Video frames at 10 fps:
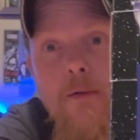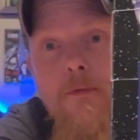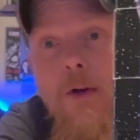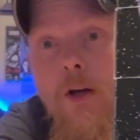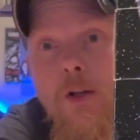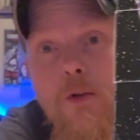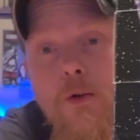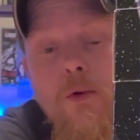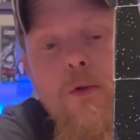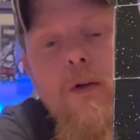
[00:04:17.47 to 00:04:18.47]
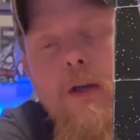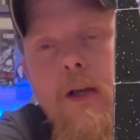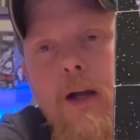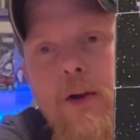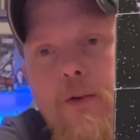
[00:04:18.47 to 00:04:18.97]
Very cool.
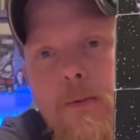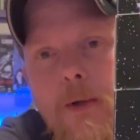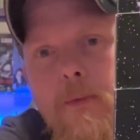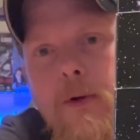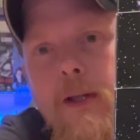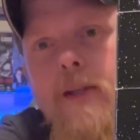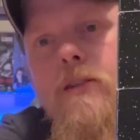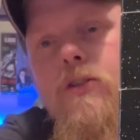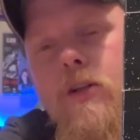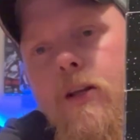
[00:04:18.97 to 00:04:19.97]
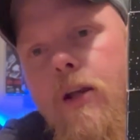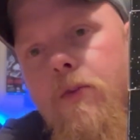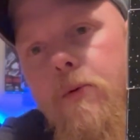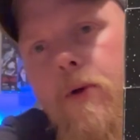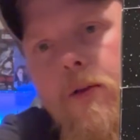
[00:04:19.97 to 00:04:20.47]
I remember getting shit
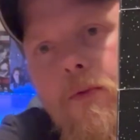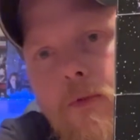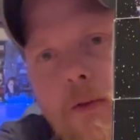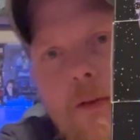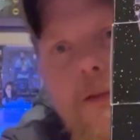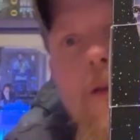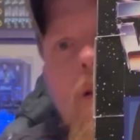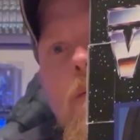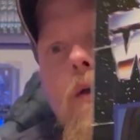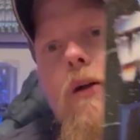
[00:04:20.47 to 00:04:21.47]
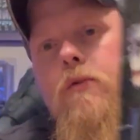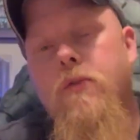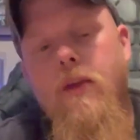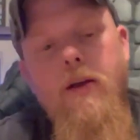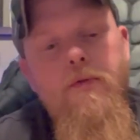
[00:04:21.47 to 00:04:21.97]
every month in the mail for
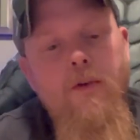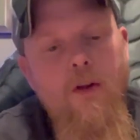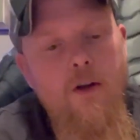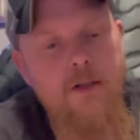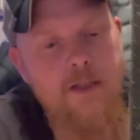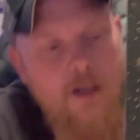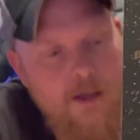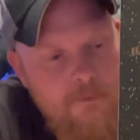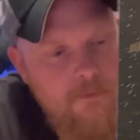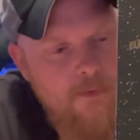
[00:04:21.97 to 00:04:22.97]
that for a long time.